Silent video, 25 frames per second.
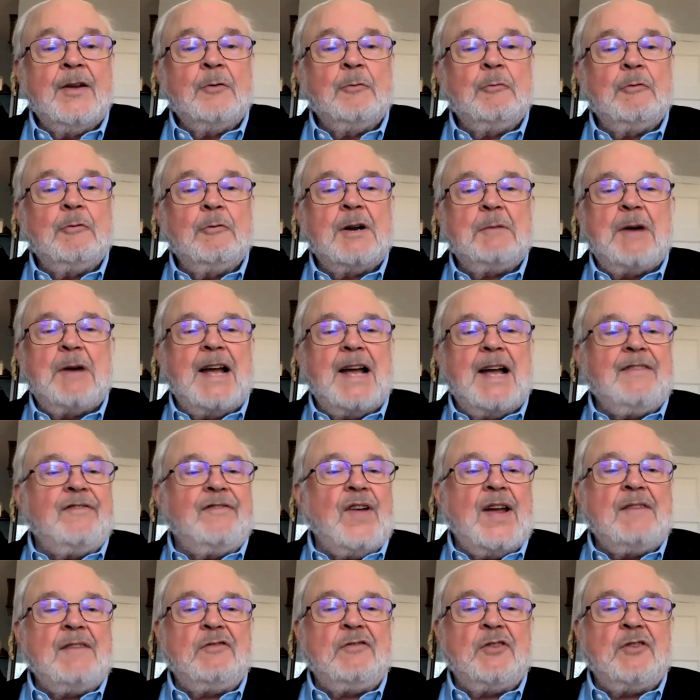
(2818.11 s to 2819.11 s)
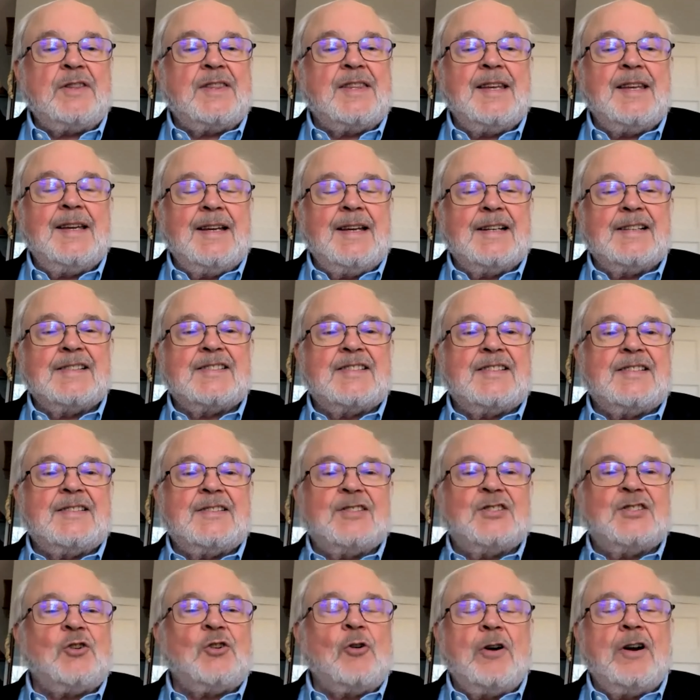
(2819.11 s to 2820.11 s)
One of my favorite
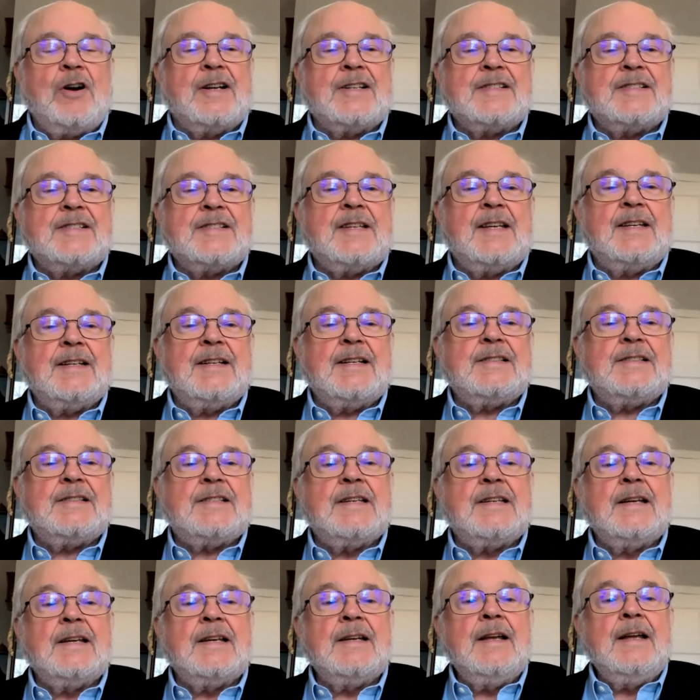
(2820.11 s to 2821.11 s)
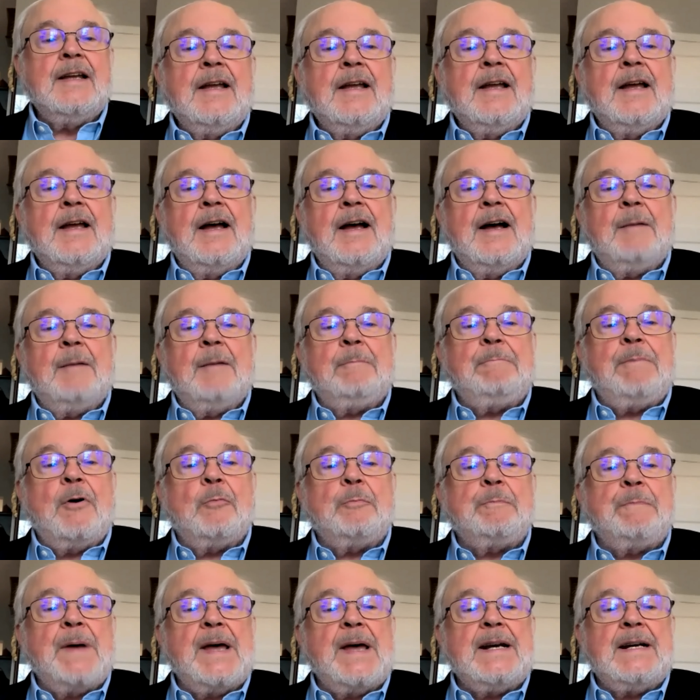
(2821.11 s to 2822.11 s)
stories is
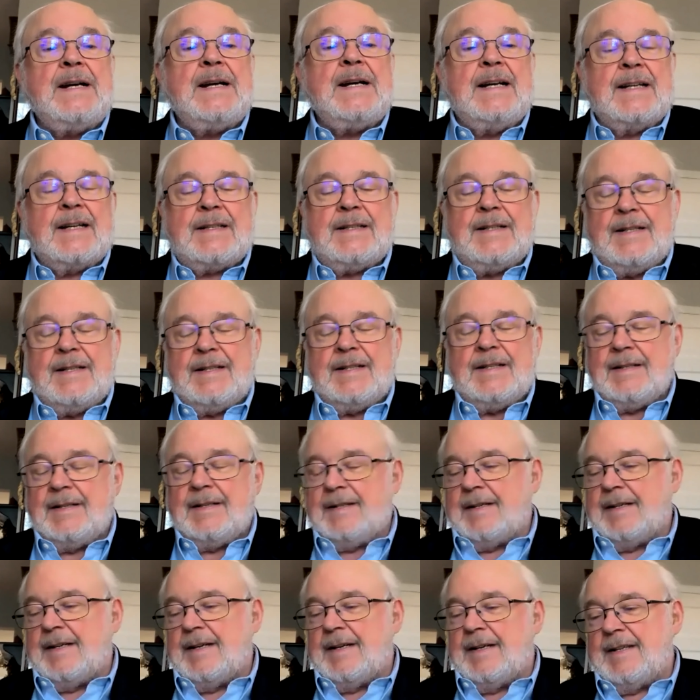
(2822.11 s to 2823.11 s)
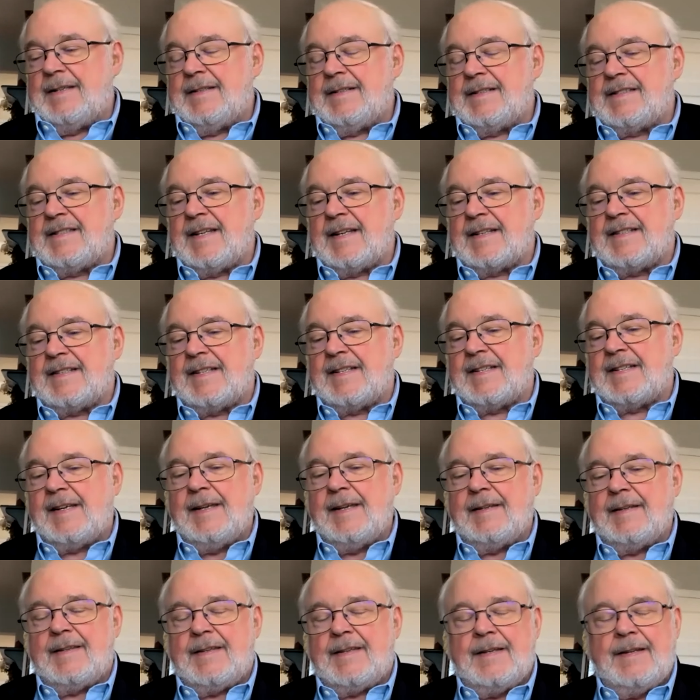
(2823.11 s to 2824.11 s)
Pope Benedict the
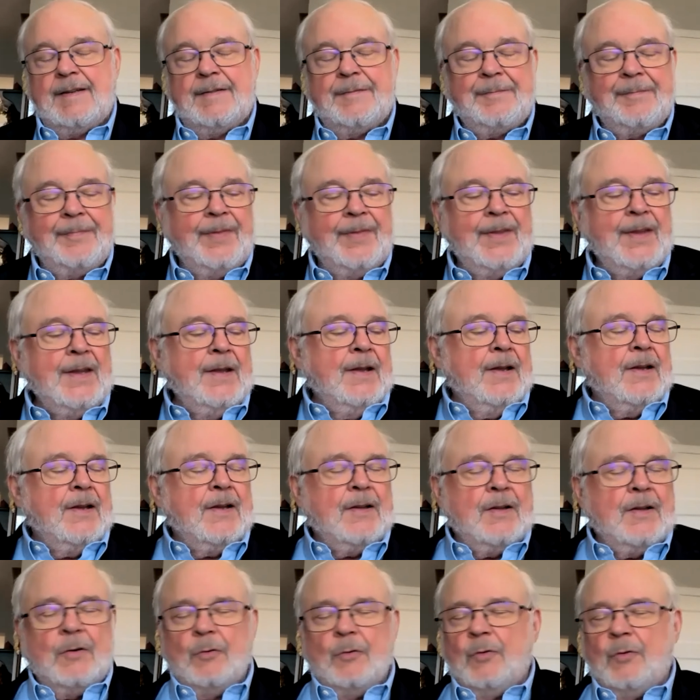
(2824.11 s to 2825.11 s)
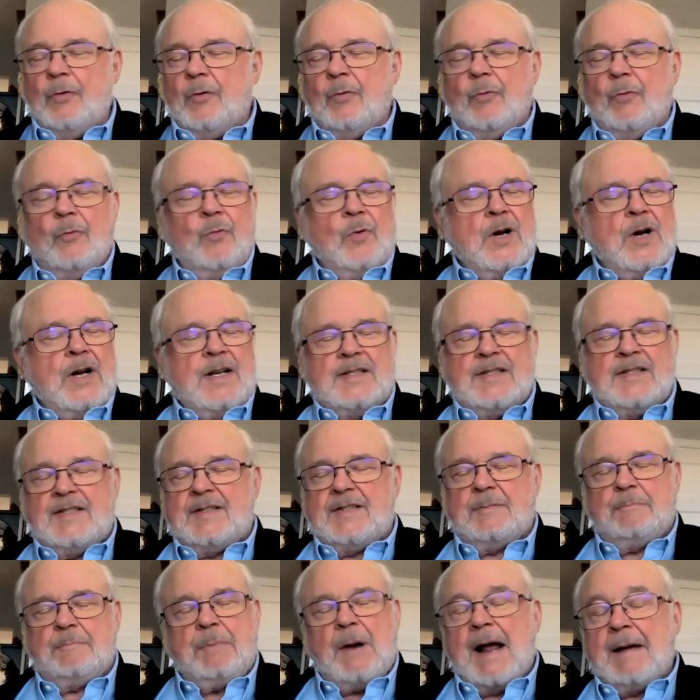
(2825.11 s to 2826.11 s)
16th
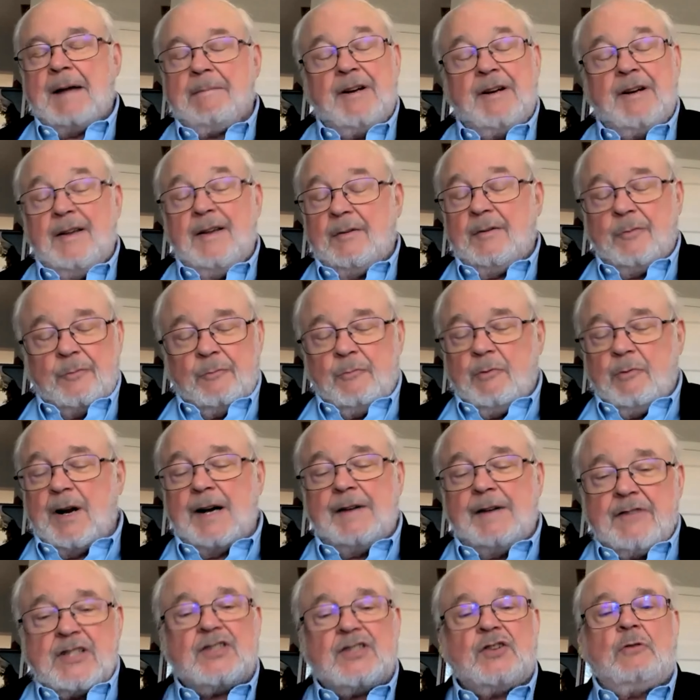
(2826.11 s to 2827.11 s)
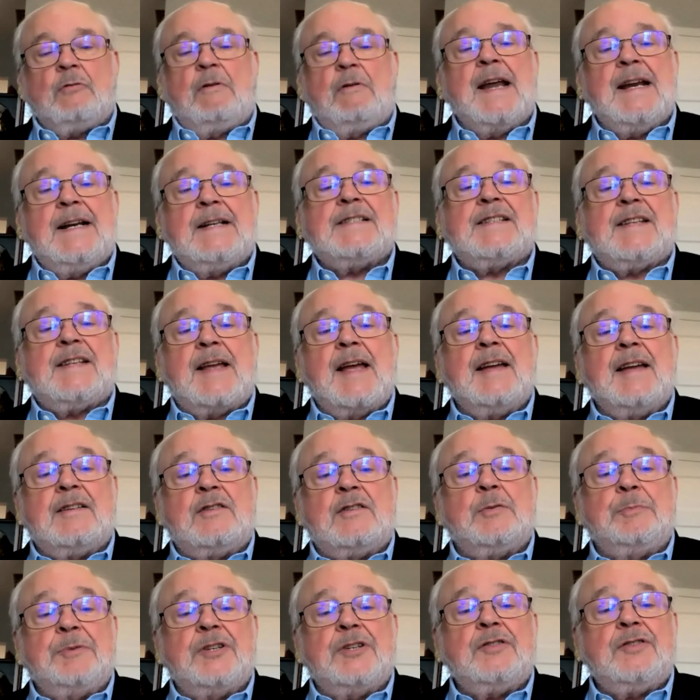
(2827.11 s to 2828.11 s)
was probably one of his greatest
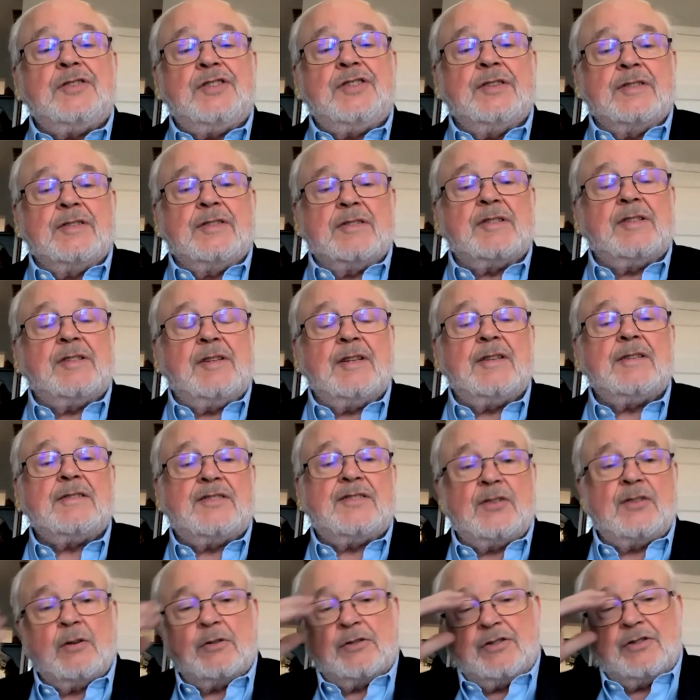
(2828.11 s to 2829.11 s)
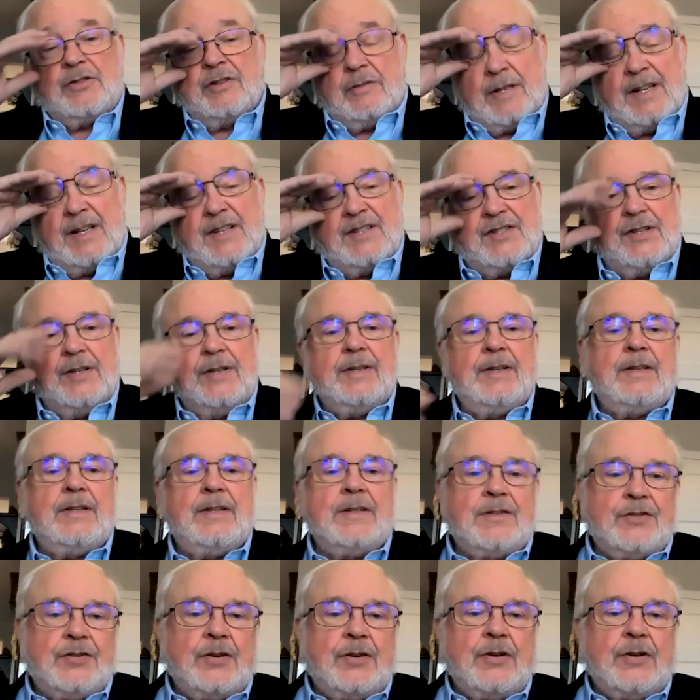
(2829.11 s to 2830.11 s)
contributions to the social teaching of
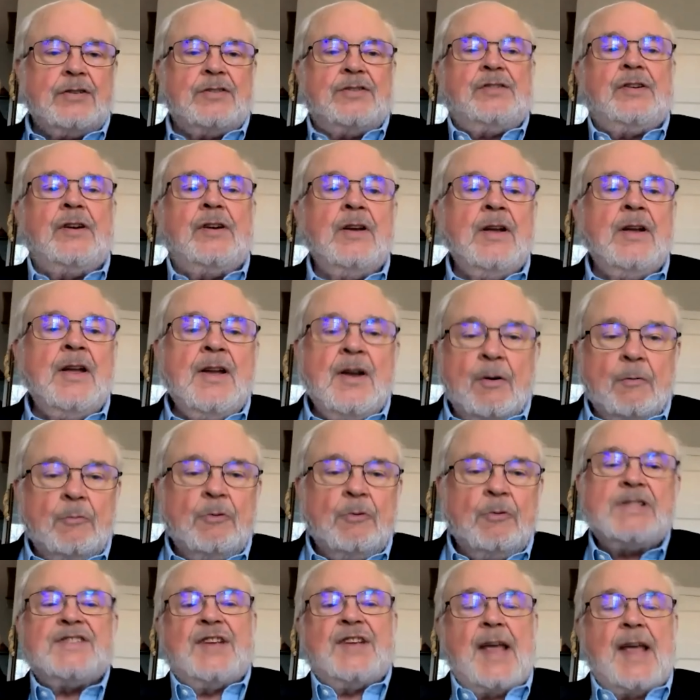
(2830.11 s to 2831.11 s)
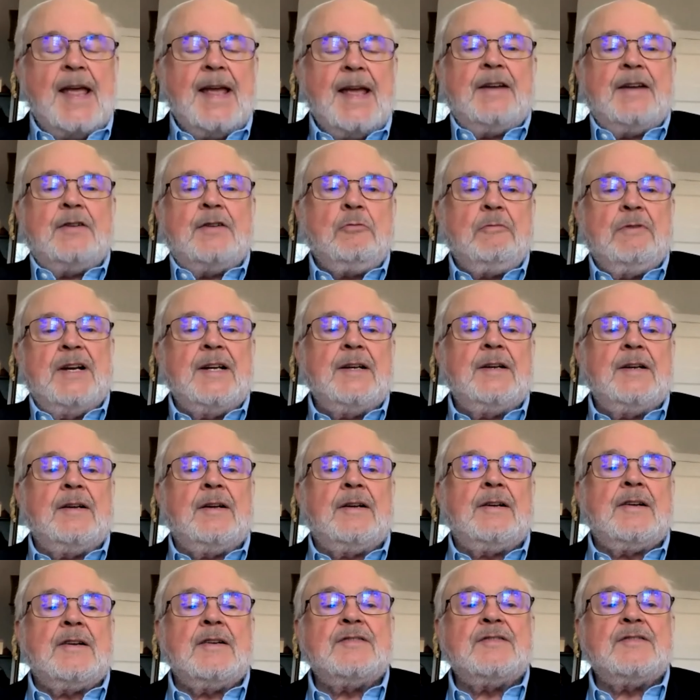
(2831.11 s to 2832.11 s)
the church, was anchoring
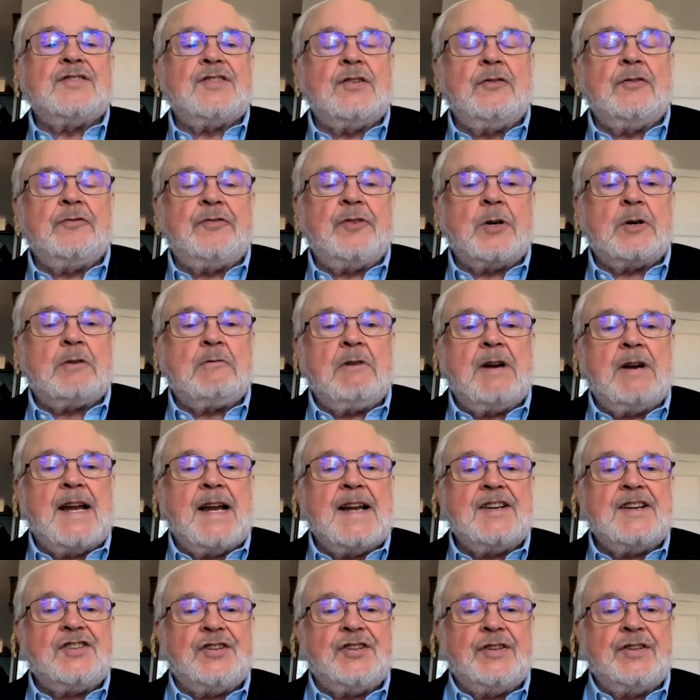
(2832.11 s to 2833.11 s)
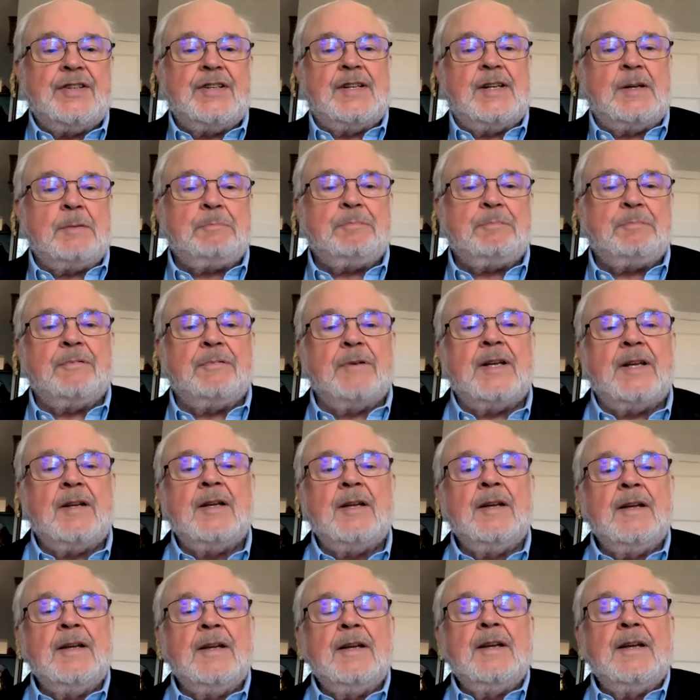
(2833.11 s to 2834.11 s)
concern for creation deeply
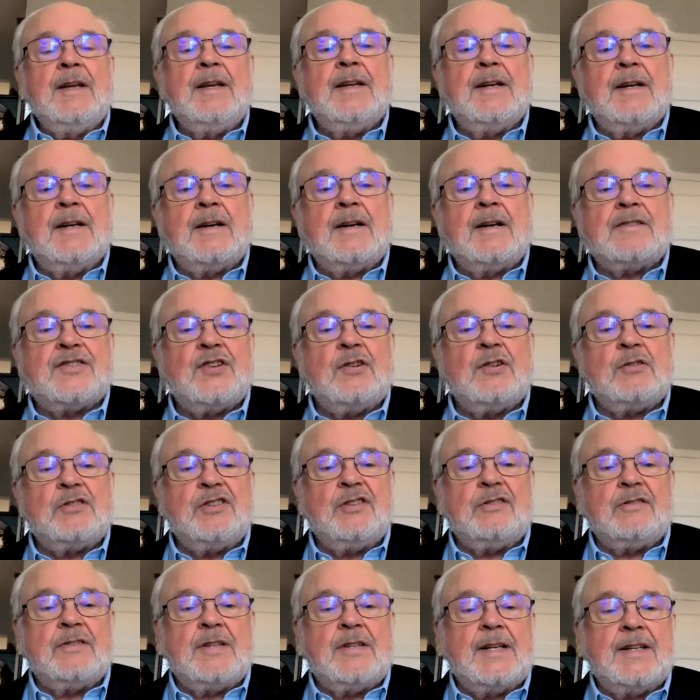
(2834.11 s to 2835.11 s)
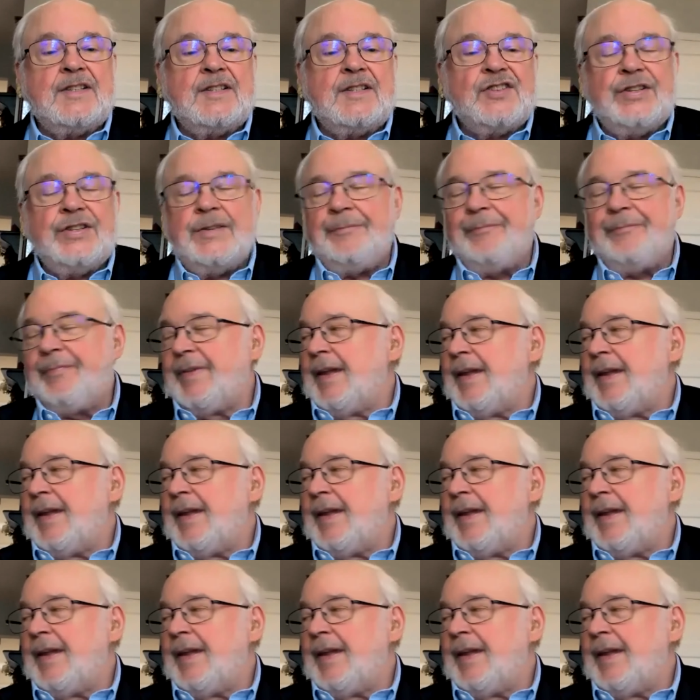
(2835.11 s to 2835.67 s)
in our social teaching.